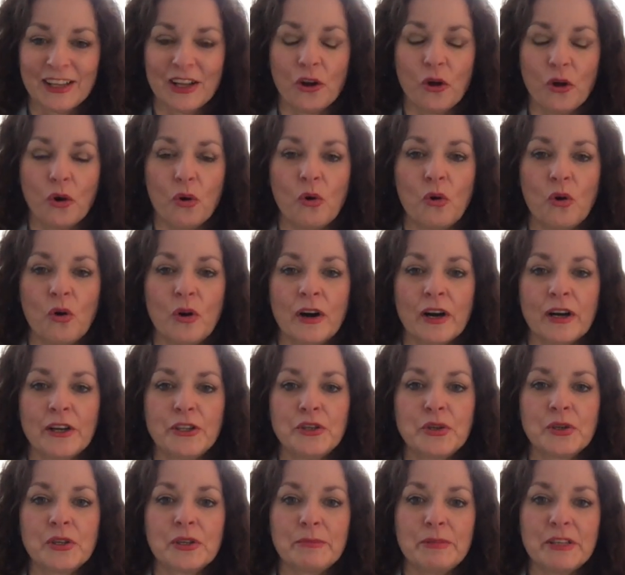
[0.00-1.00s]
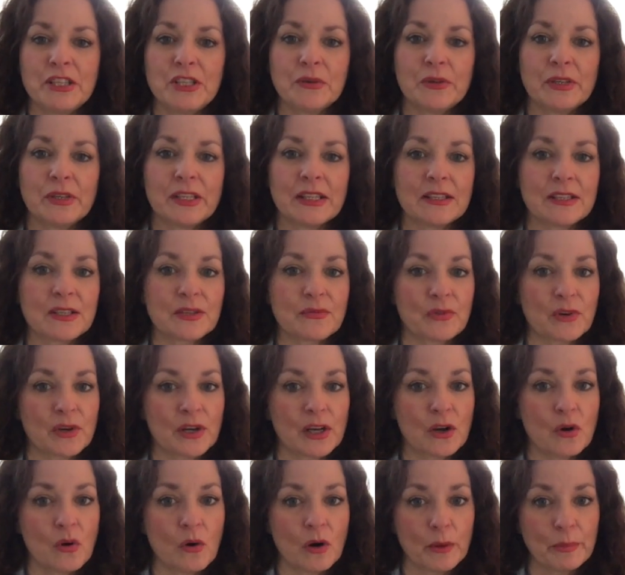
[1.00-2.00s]
Or you could be doing this for a
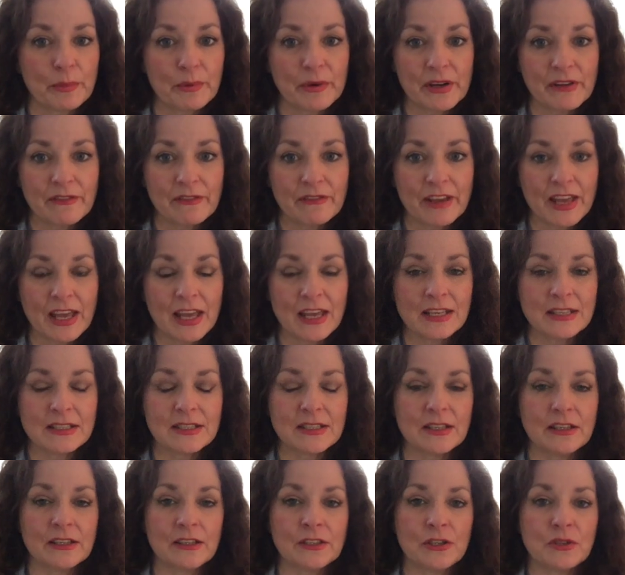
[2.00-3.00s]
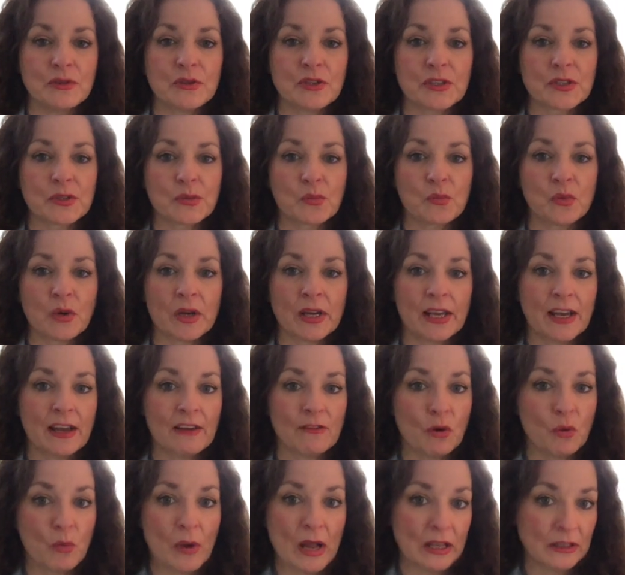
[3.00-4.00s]
corporate event and you just want to have
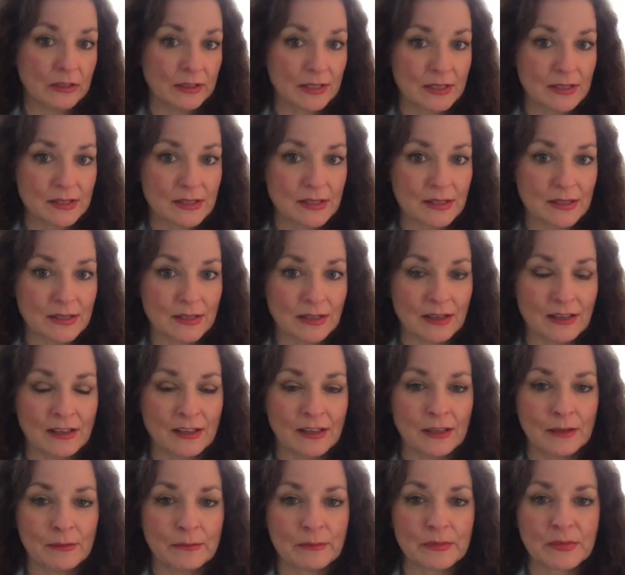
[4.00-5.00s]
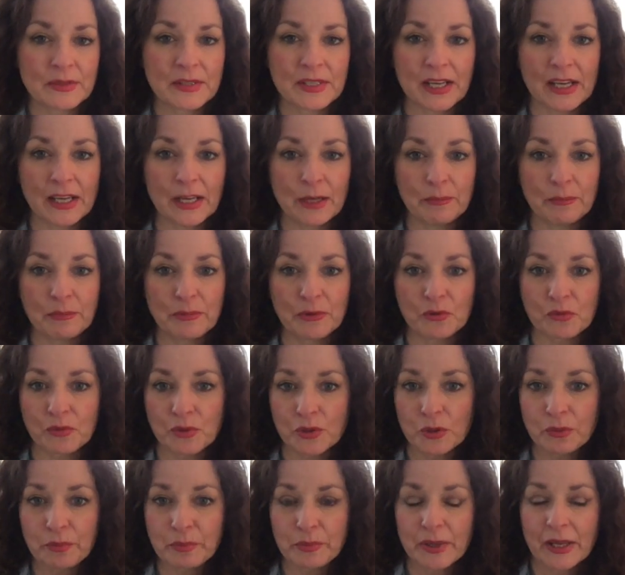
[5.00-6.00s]
a wellness type
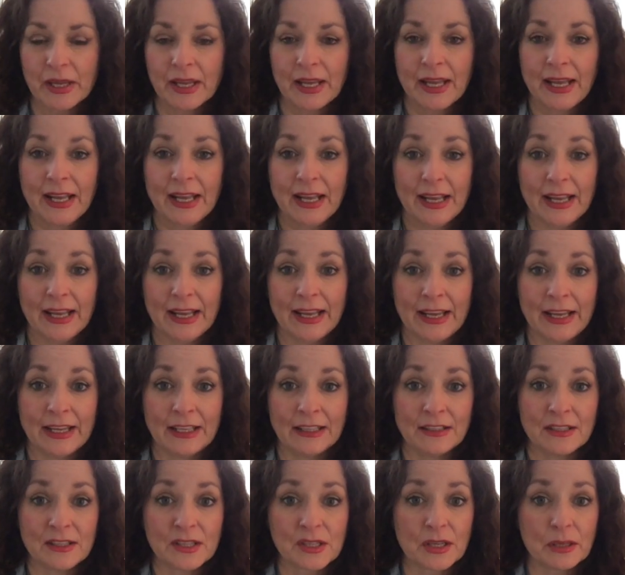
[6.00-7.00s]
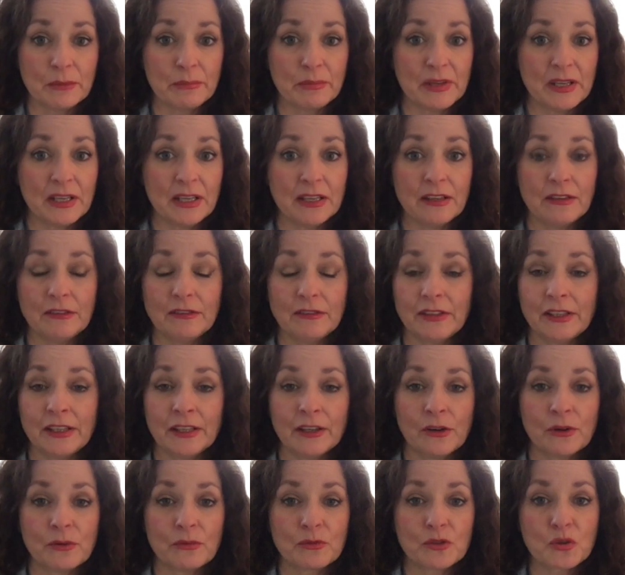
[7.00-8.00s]
group. And this could be,
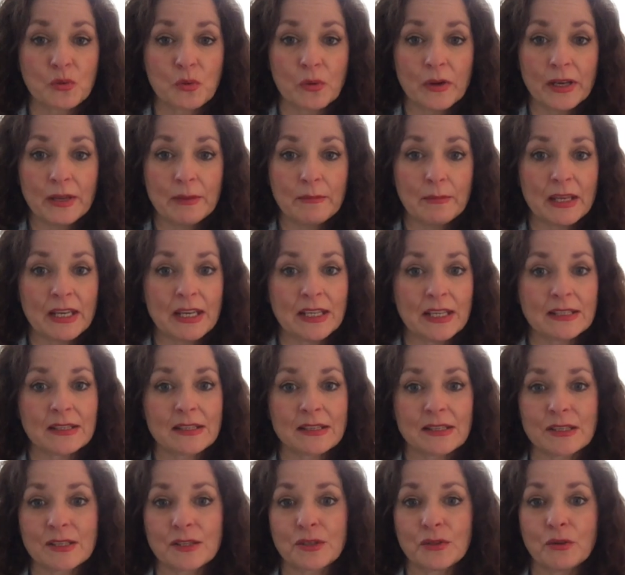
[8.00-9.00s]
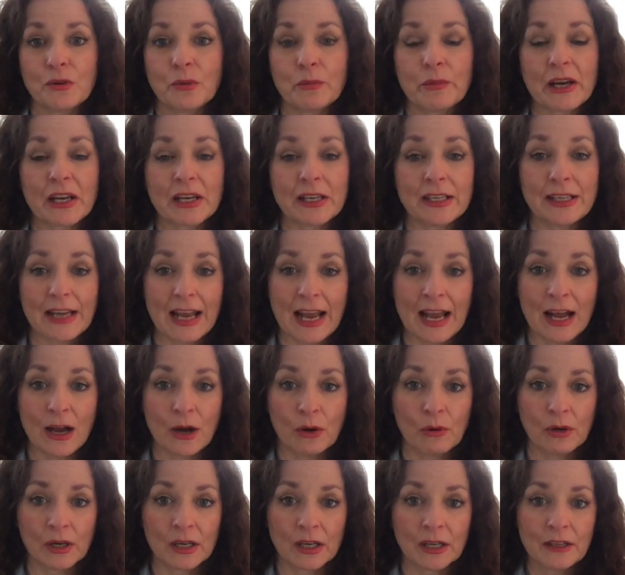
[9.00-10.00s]
20 minutes to about an
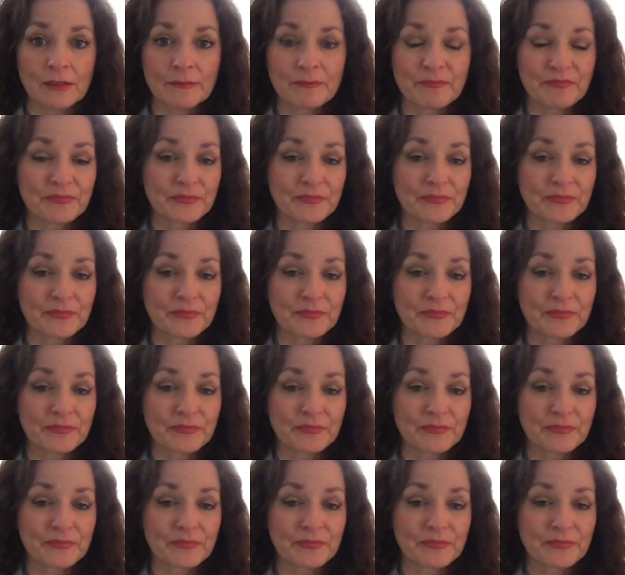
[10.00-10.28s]
hour.